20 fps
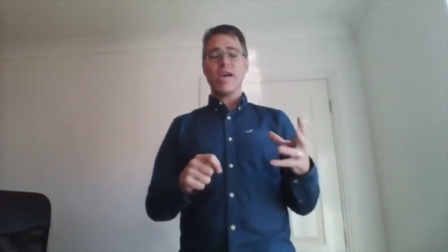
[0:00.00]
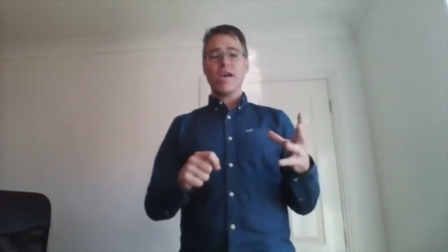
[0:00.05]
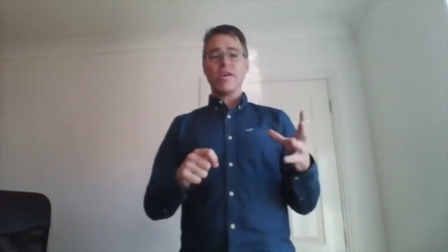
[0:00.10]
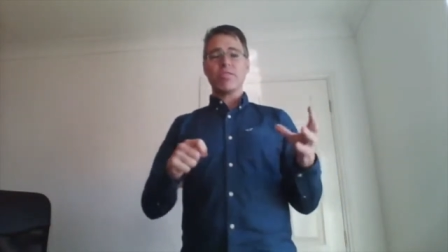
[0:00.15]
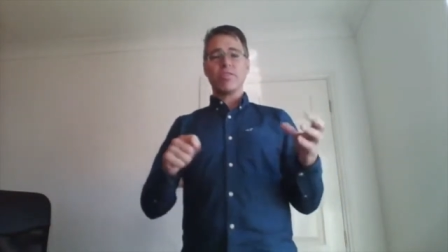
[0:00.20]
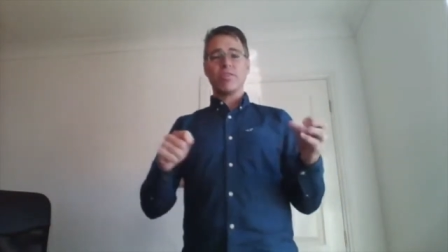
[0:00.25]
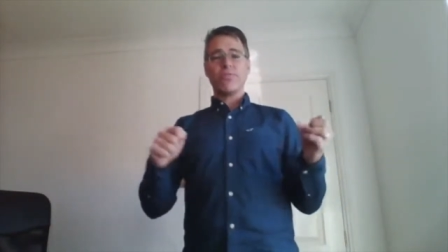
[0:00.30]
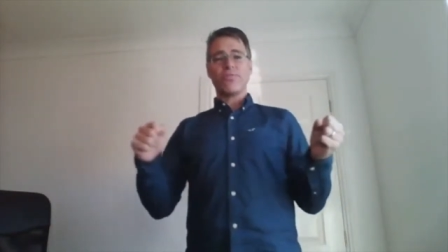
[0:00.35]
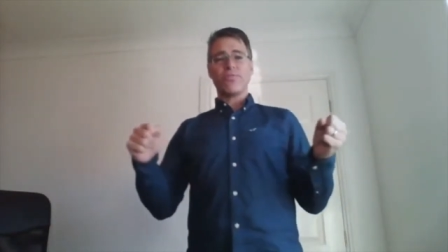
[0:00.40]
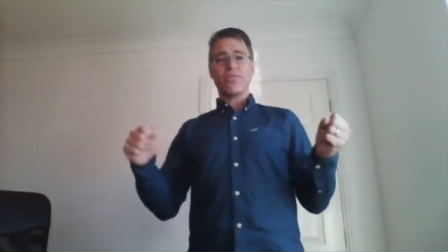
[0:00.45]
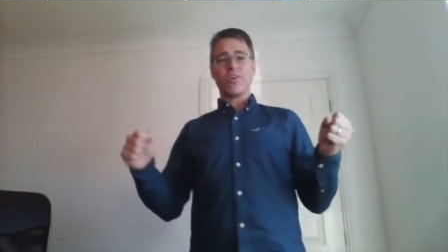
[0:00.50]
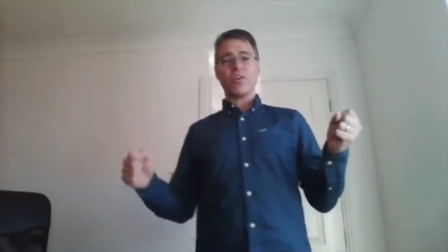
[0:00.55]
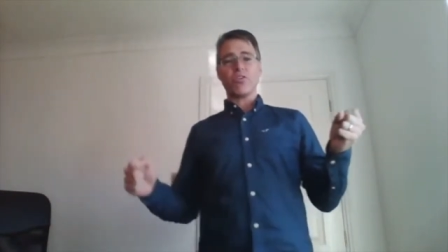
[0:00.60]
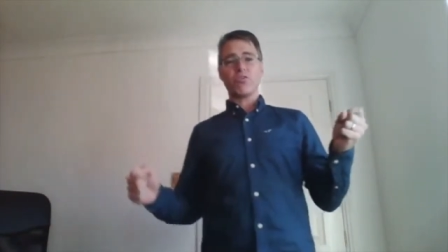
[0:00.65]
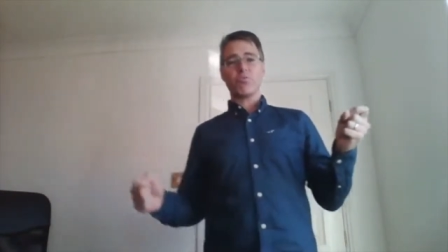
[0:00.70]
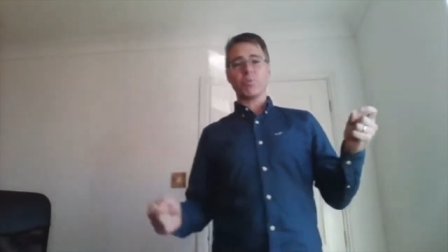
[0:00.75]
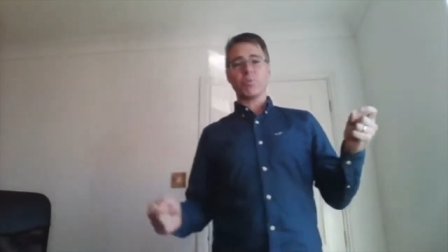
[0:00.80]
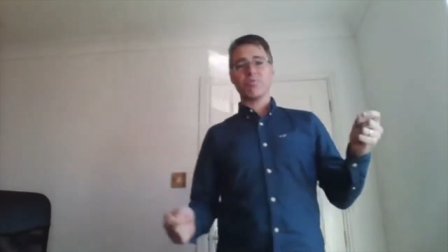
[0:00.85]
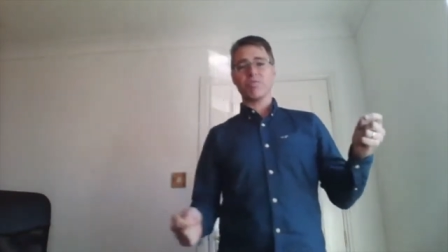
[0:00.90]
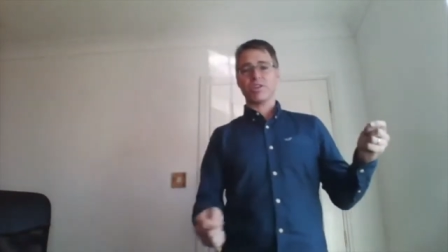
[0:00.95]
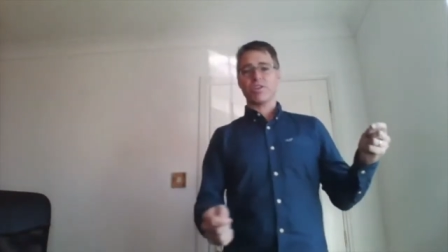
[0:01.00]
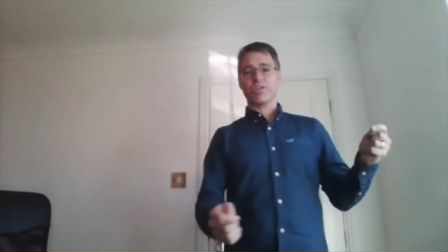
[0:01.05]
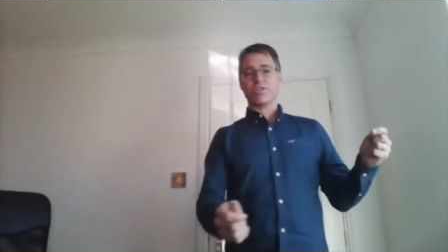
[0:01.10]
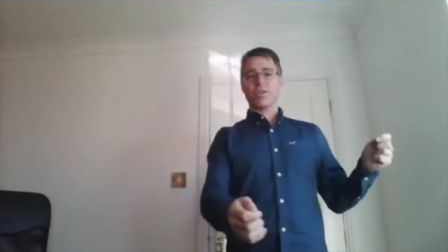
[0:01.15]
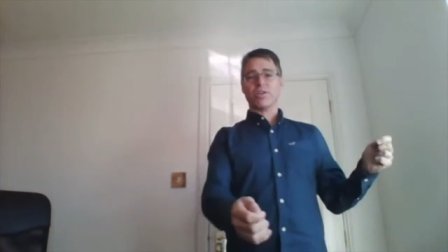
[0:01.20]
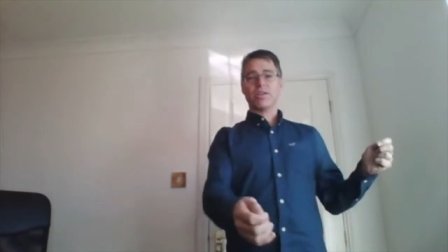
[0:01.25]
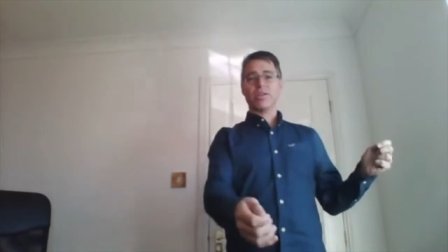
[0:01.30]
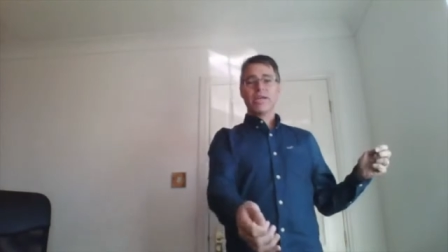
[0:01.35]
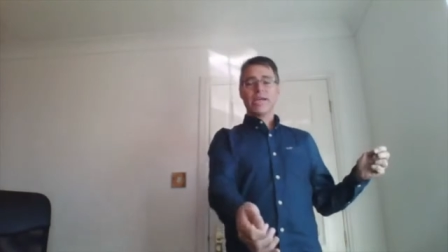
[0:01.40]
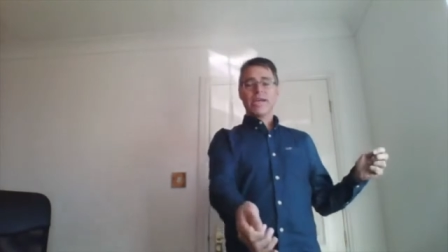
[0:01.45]
So the first
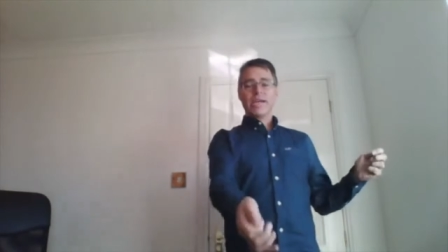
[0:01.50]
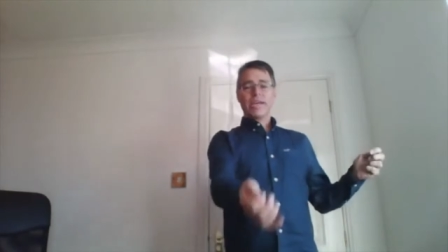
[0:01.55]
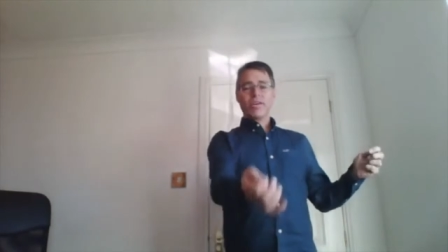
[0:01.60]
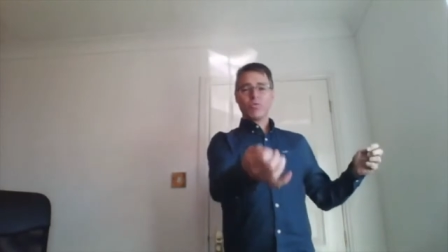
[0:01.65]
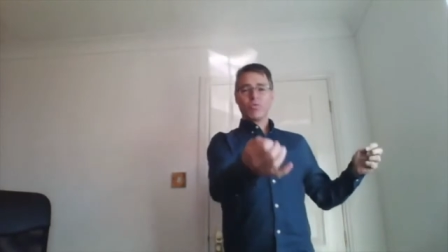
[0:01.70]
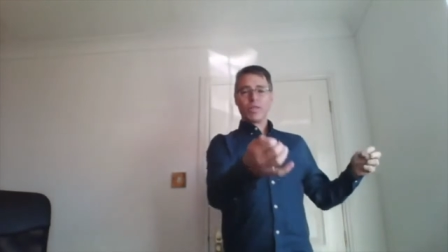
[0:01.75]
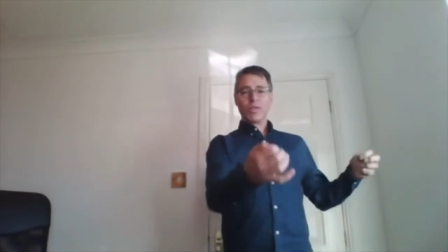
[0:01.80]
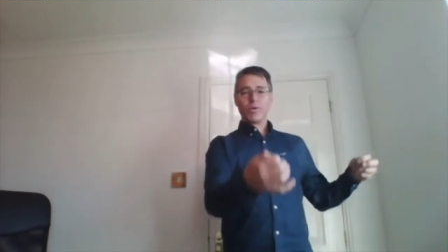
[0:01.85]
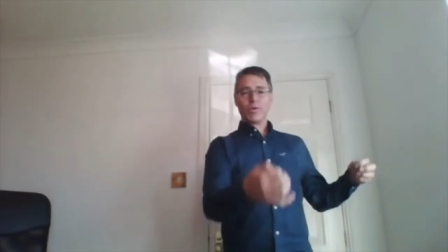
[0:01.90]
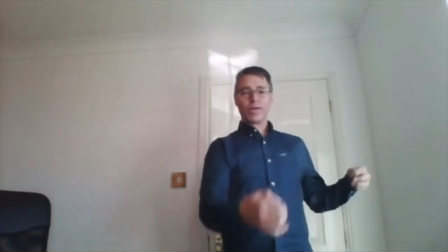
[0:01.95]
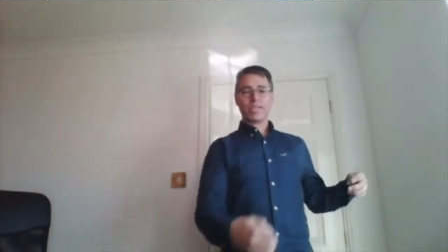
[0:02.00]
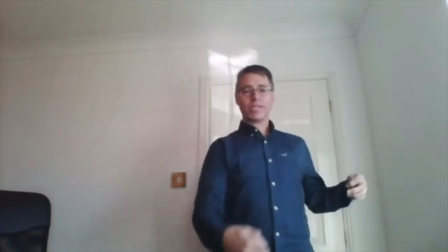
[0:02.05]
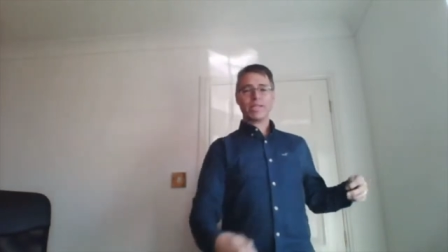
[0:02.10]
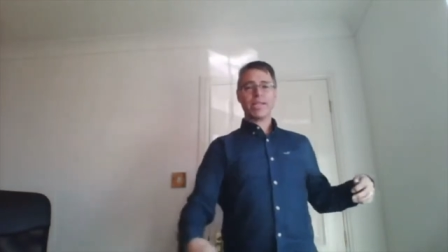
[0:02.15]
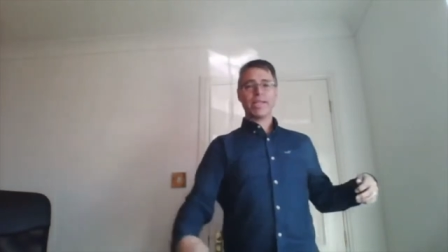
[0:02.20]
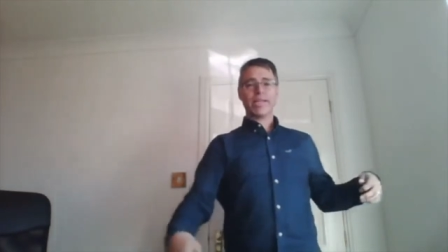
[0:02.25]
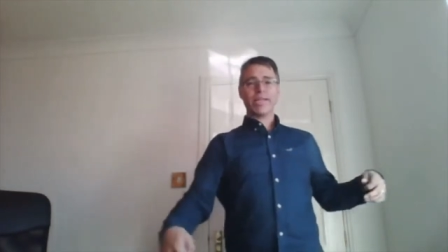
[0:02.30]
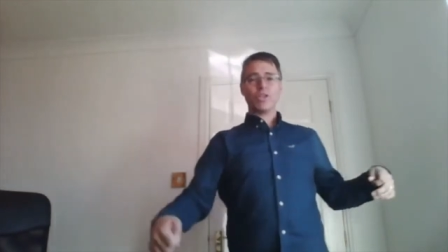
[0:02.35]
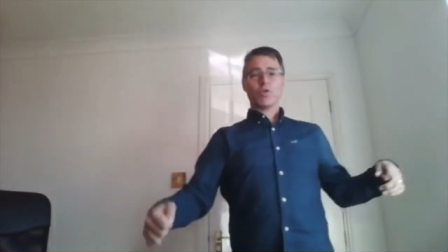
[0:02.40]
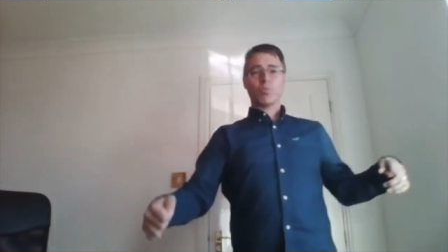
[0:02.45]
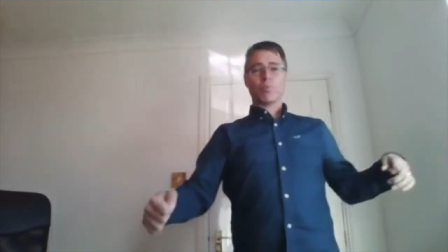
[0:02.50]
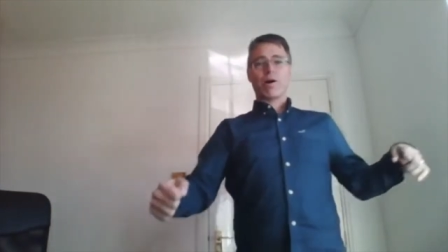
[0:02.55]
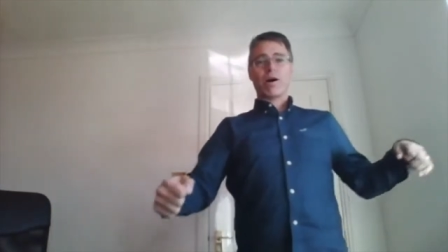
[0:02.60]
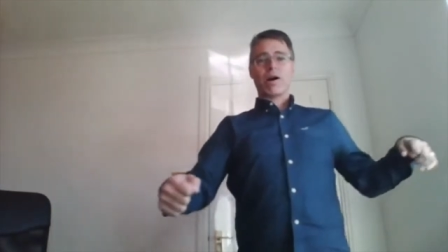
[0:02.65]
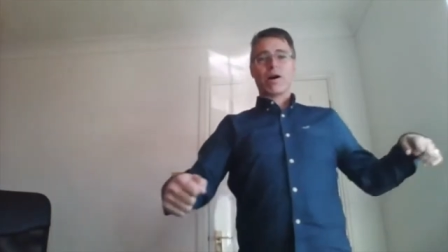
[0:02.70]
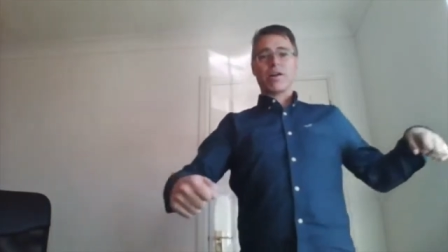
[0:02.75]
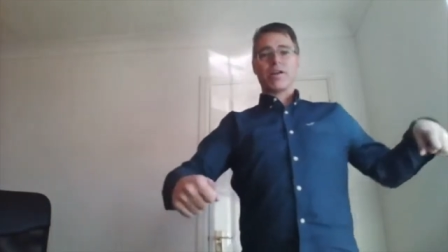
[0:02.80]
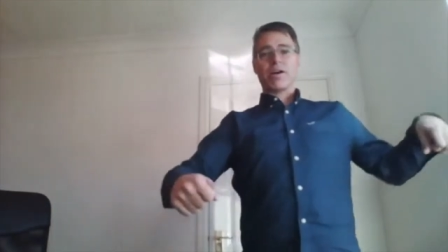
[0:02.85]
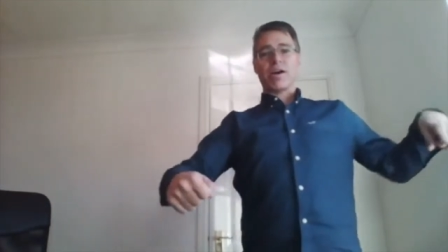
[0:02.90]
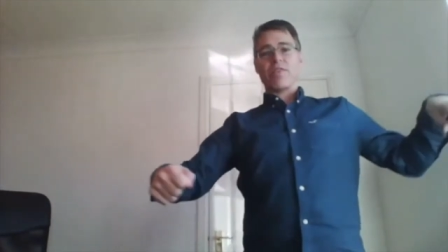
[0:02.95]
position is when you actually lead your
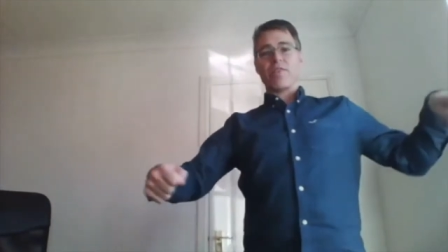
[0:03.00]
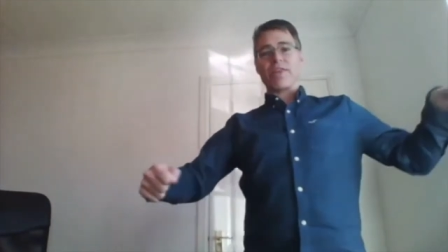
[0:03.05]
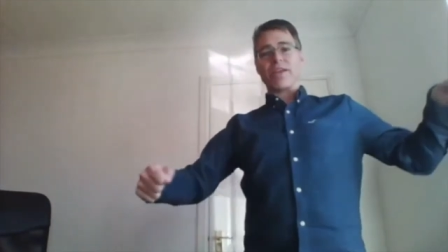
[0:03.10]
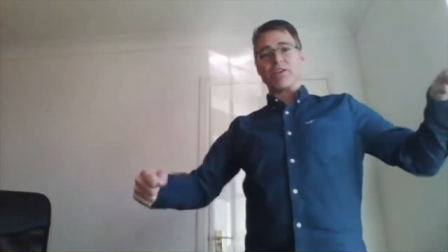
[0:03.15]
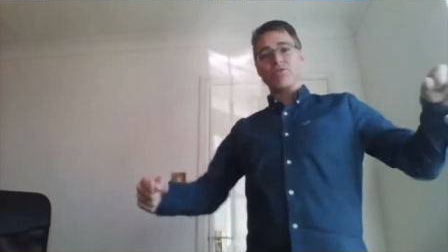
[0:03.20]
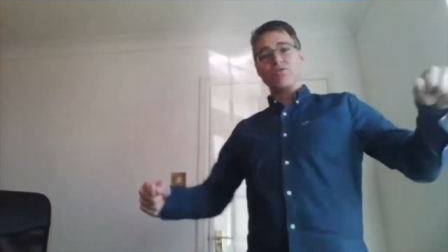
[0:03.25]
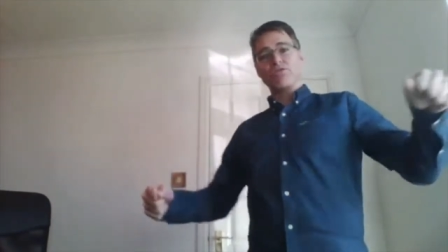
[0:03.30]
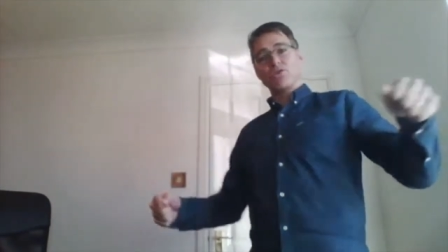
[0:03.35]
partner and then you